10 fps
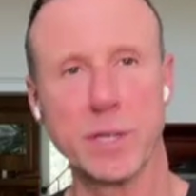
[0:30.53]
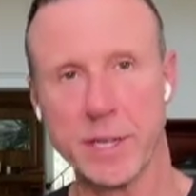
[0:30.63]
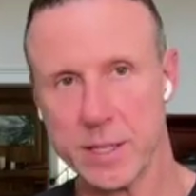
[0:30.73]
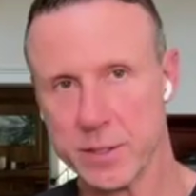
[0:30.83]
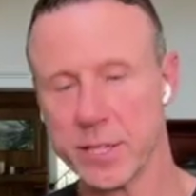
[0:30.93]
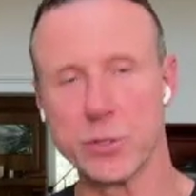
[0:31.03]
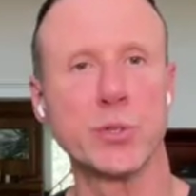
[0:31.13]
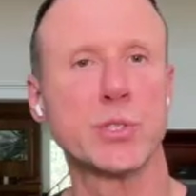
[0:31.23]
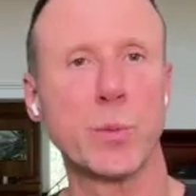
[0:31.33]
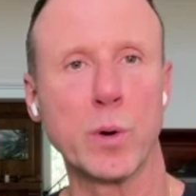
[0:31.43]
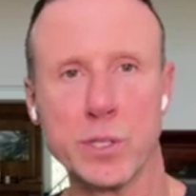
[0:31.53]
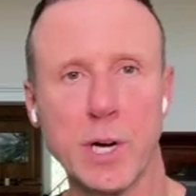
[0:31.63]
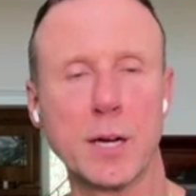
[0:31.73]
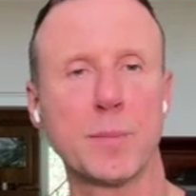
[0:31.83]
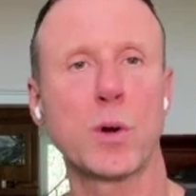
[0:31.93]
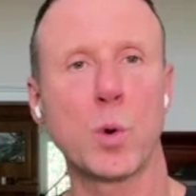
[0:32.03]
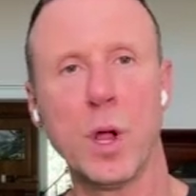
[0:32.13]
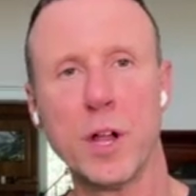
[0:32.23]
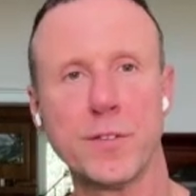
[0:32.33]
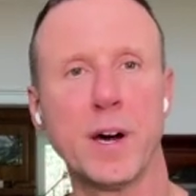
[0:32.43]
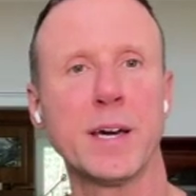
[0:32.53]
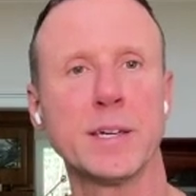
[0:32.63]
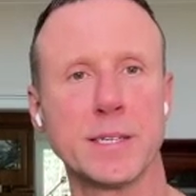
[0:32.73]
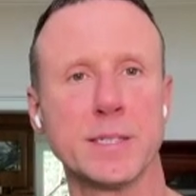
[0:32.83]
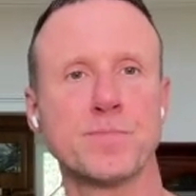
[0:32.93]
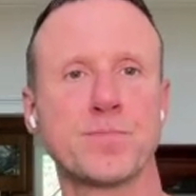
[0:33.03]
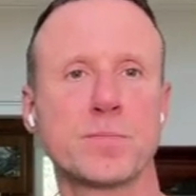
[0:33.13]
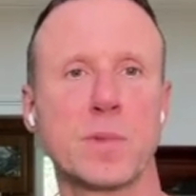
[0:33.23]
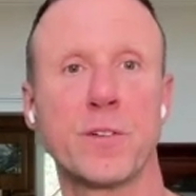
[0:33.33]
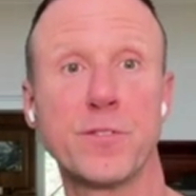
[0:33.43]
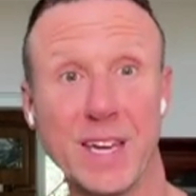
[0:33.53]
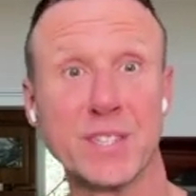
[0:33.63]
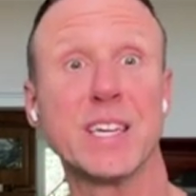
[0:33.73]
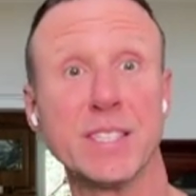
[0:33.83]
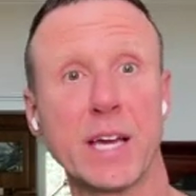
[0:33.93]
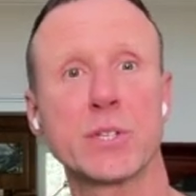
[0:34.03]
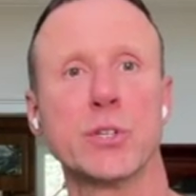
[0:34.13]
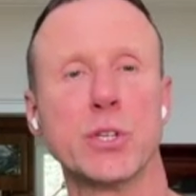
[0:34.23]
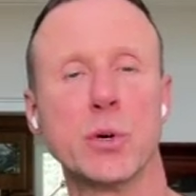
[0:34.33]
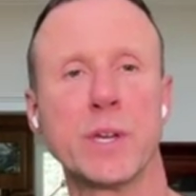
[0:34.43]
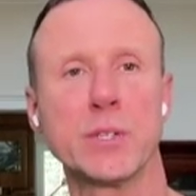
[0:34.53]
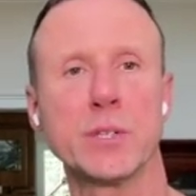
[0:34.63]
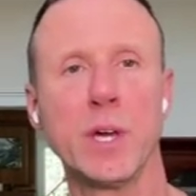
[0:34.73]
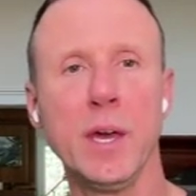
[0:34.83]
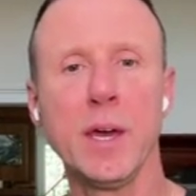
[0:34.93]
Again, like Drew said, we're going to talk about qualified fixed index annuities.